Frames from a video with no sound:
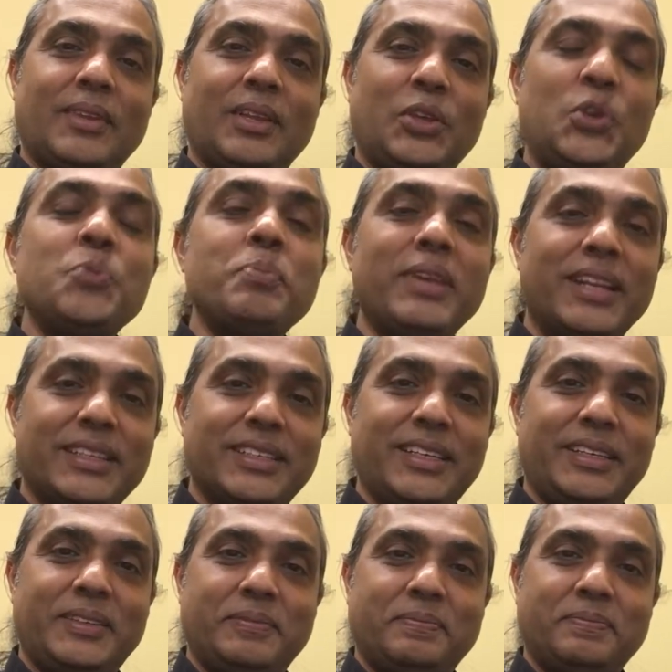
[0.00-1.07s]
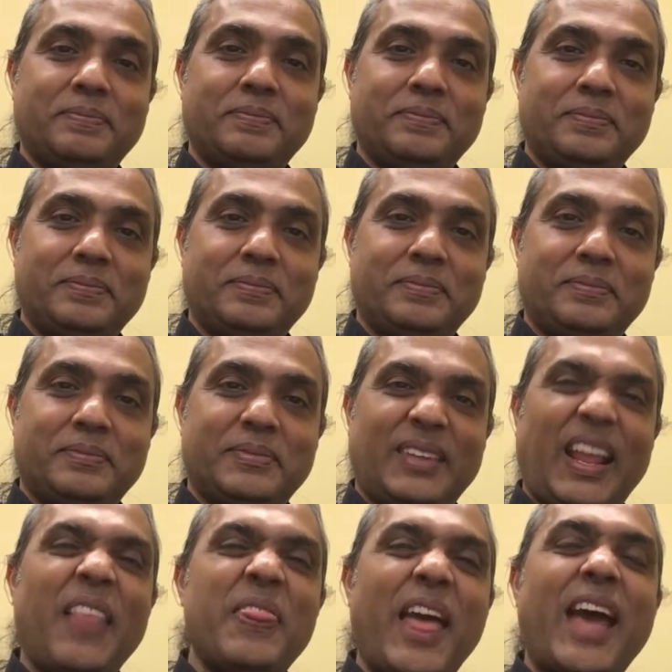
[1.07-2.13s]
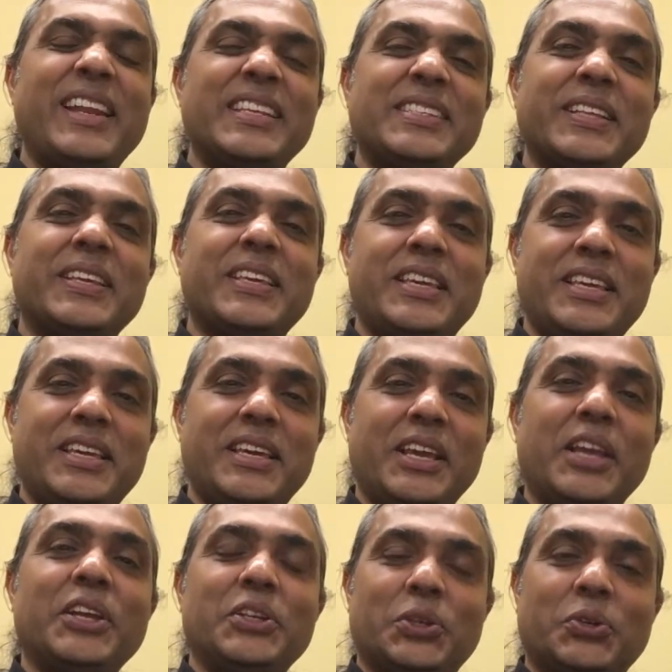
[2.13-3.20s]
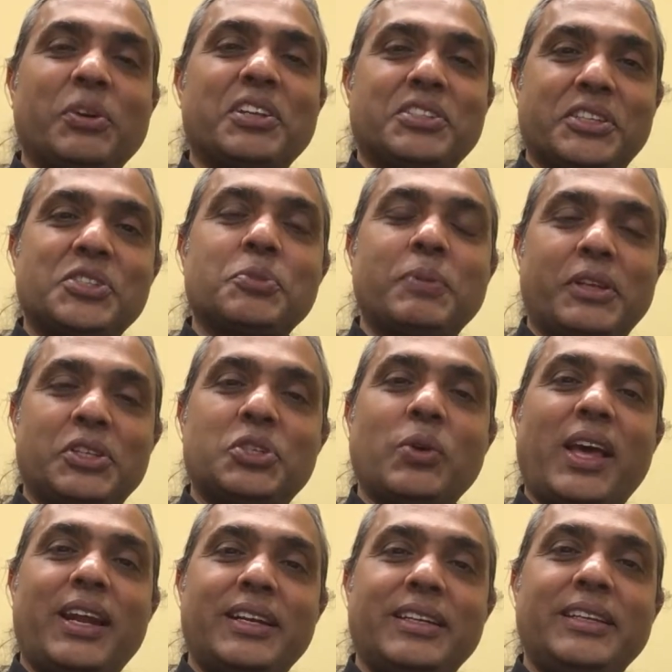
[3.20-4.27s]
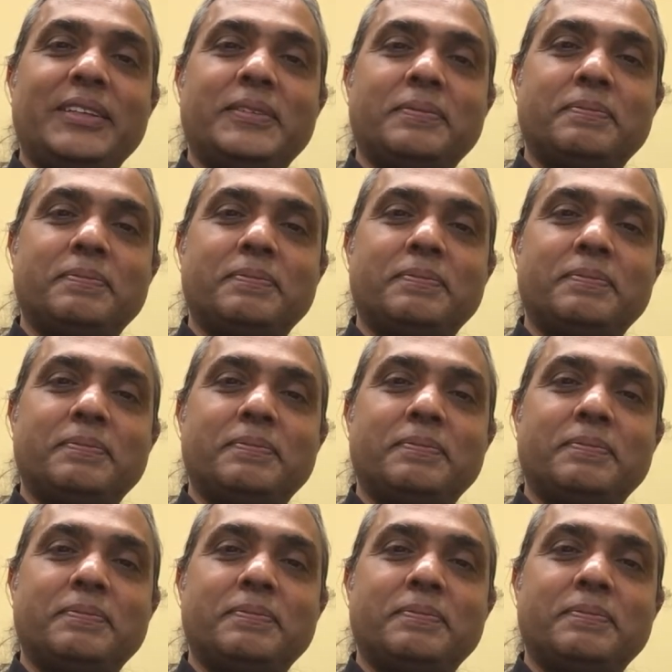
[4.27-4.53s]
Humility. And that is the key to Christian spirituality.